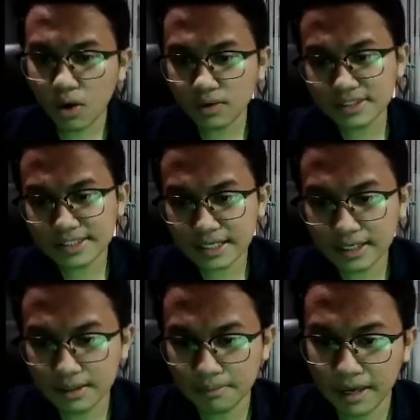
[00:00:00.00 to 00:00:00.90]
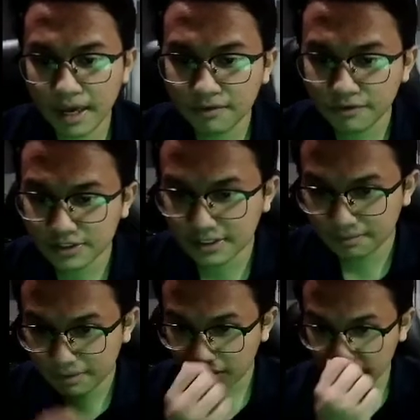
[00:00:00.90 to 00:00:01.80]
on Skinner behaviors
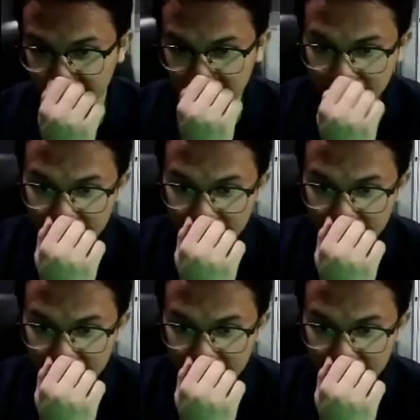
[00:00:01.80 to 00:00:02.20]
and theory,